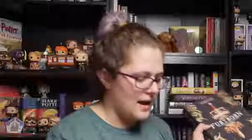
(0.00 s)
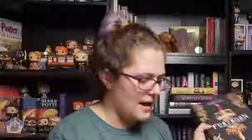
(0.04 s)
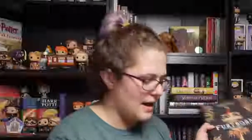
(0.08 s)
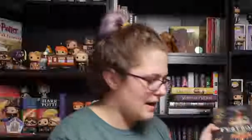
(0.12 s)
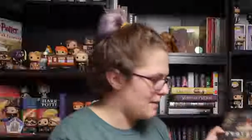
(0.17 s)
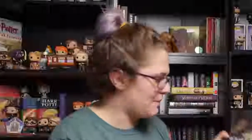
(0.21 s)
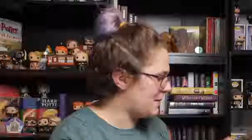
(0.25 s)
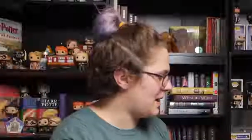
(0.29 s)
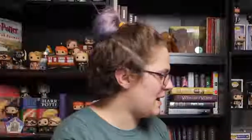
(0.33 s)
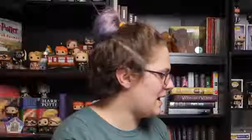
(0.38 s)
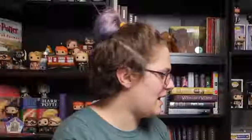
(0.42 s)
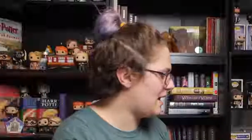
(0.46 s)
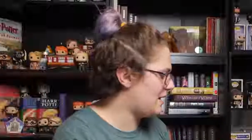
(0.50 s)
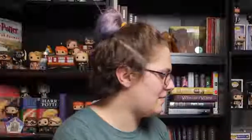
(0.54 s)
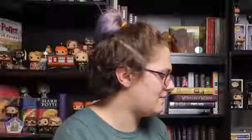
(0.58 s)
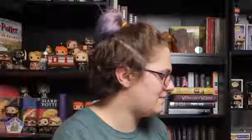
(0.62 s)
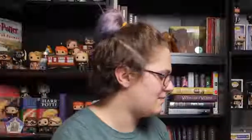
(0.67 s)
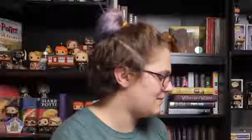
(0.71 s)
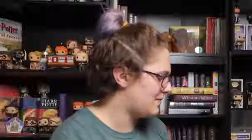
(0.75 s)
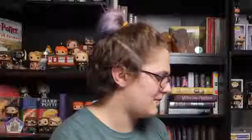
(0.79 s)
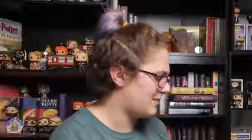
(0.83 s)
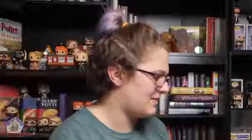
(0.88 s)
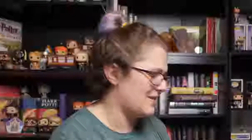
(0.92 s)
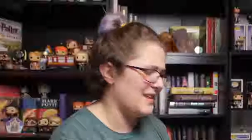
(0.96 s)

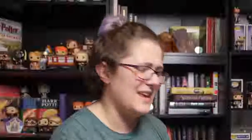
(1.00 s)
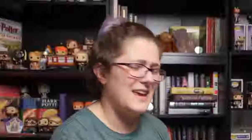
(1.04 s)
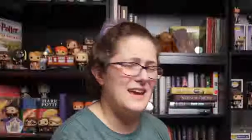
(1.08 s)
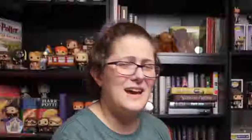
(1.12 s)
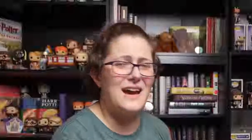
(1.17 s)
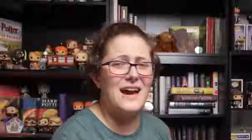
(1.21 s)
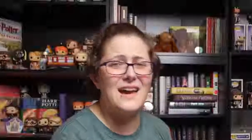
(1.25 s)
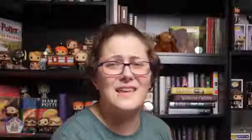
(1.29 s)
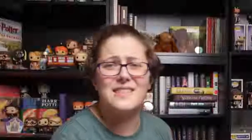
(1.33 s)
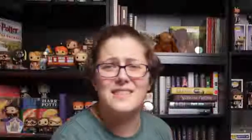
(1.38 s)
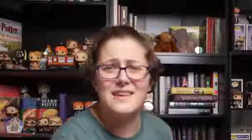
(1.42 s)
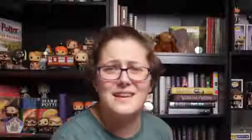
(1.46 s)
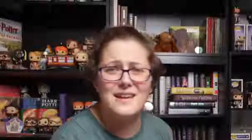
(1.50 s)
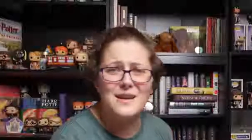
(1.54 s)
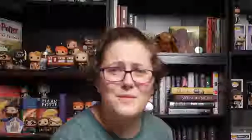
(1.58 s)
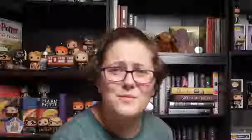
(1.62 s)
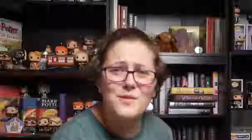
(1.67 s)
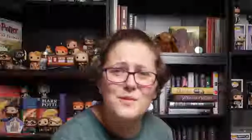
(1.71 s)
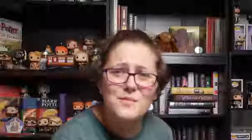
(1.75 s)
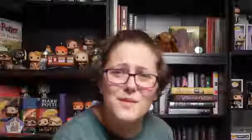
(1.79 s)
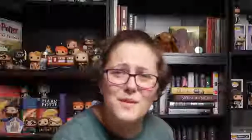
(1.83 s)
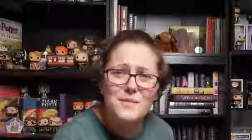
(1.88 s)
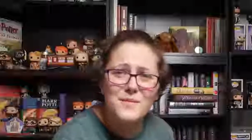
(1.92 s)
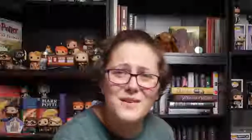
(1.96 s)
I think I'm
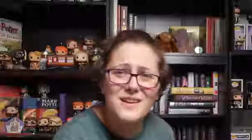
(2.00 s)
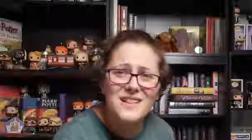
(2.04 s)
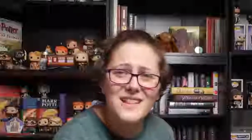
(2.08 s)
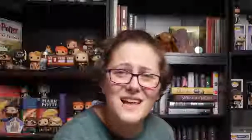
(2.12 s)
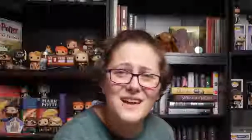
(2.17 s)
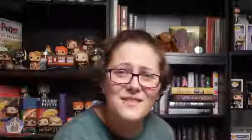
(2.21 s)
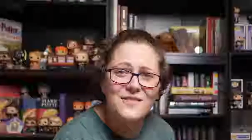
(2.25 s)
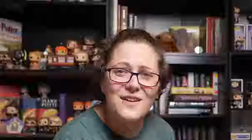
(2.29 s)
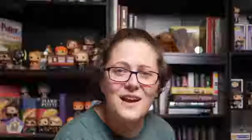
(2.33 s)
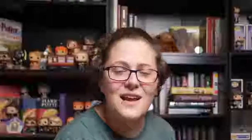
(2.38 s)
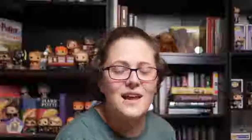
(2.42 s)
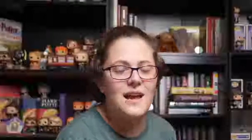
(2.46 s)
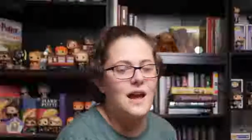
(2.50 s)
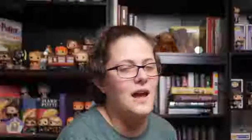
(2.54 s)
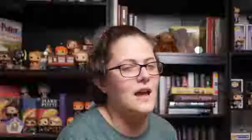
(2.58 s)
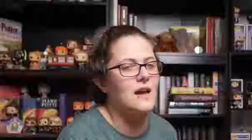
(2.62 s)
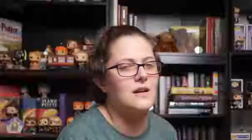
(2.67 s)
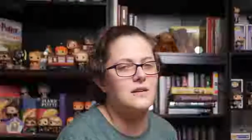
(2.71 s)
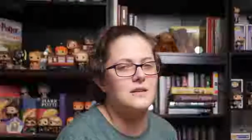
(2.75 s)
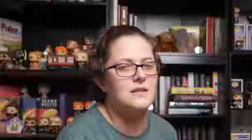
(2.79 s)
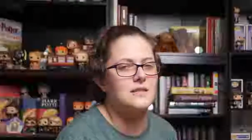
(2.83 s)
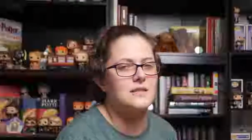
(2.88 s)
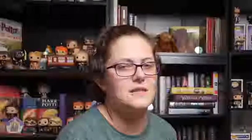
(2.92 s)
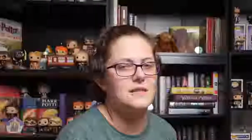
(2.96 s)
remembering that right. I
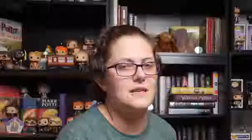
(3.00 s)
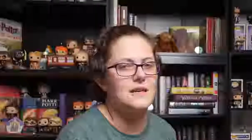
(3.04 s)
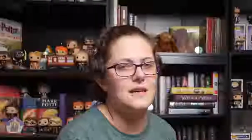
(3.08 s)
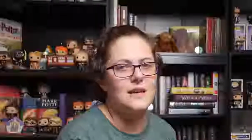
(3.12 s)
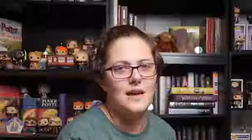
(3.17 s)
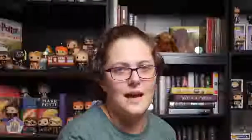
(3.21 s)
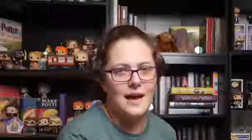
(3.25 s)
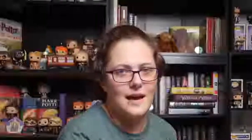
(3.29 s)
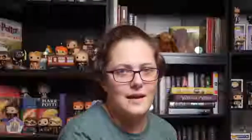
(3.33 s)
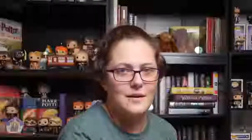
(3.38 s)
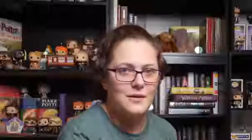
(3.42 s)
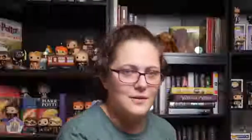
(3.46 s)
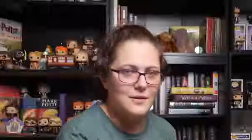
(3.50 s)
honestly, I